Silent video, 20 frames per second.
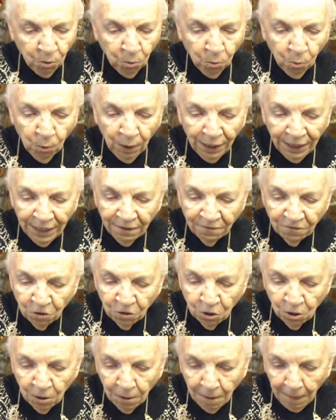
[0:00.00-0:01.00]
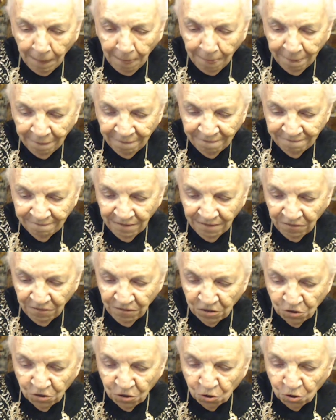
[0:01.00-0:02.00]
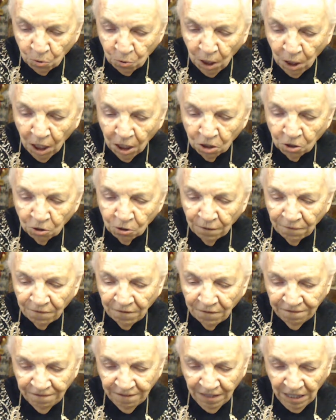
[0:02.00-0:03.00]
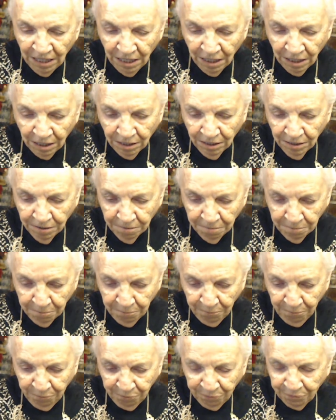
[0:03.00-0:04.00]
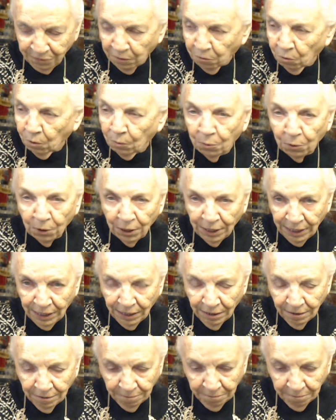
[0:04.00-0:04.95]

whenever the stronger of the flock were breeding,